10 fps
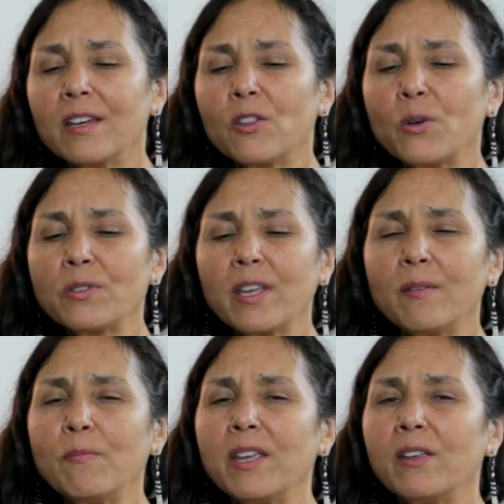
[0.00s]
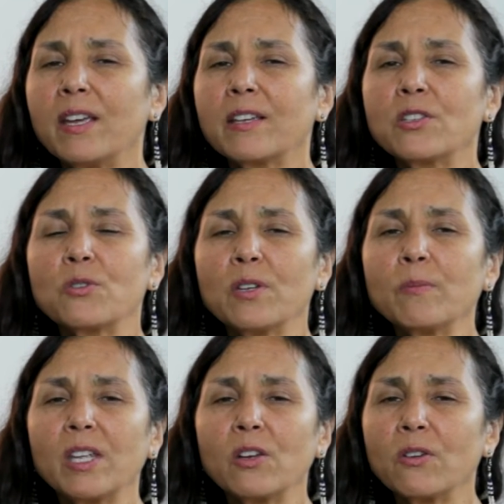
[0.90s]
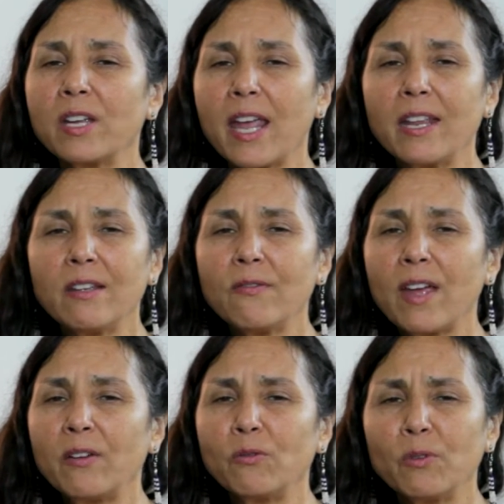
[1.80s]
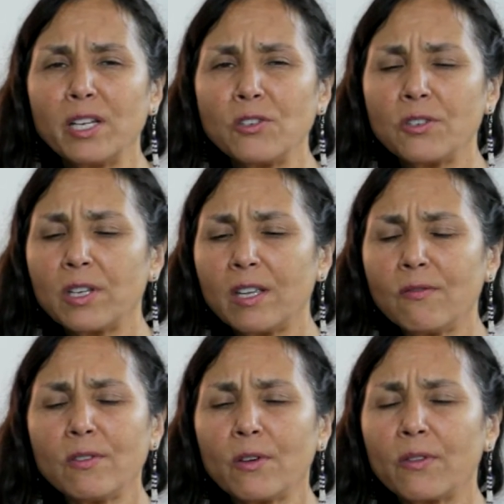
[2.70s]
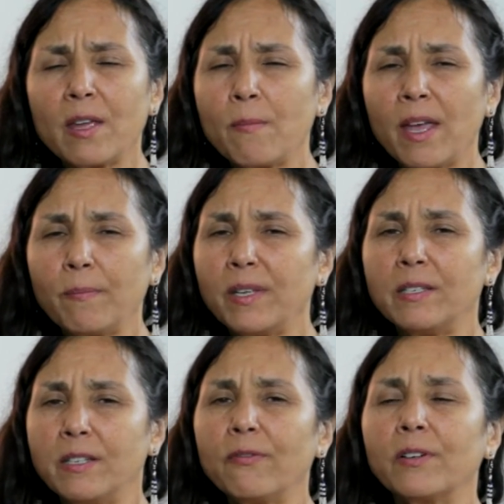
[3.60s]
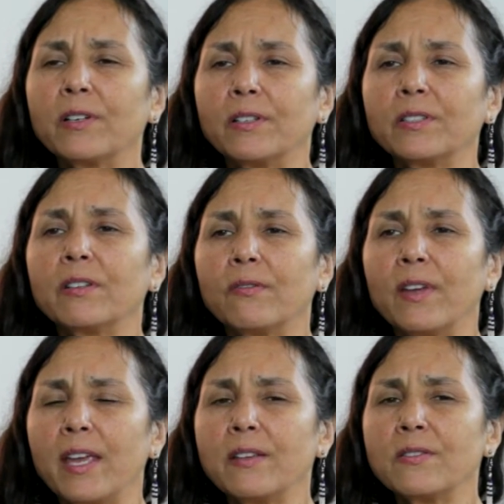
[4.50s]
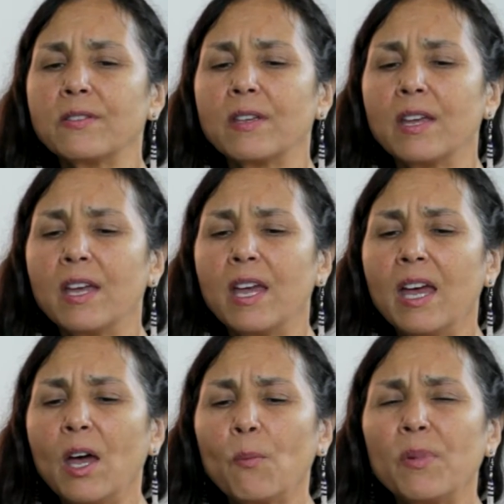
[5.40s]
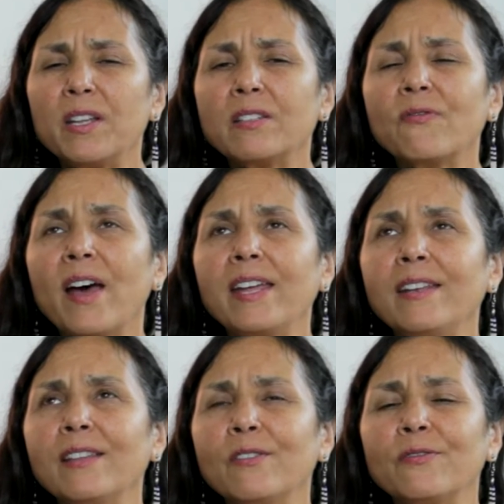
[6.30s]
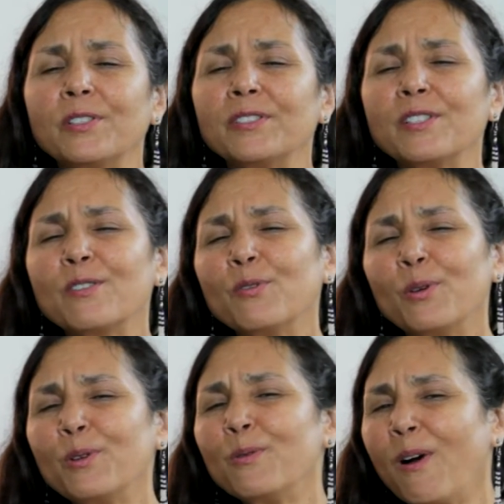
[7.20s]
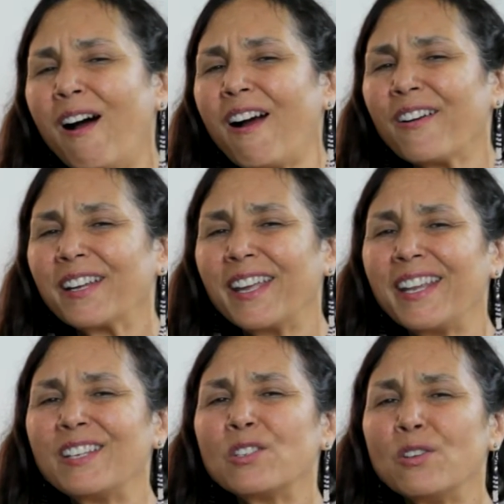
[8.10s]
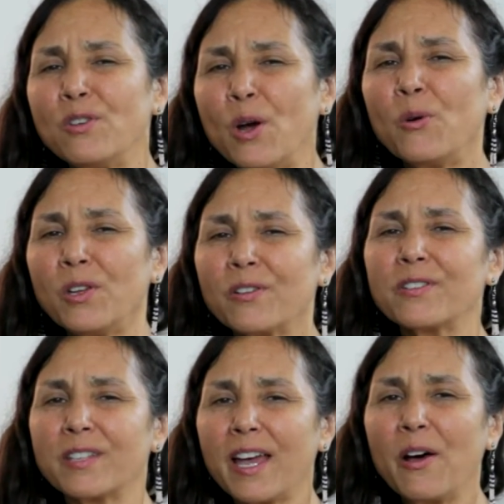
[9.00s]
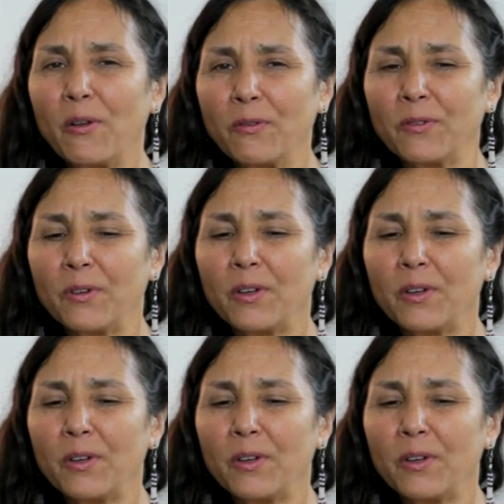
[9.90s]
those can be extremely creative and rich, even though they might be difficult to face. But it's finding the fullness of who you are and getting to know yourself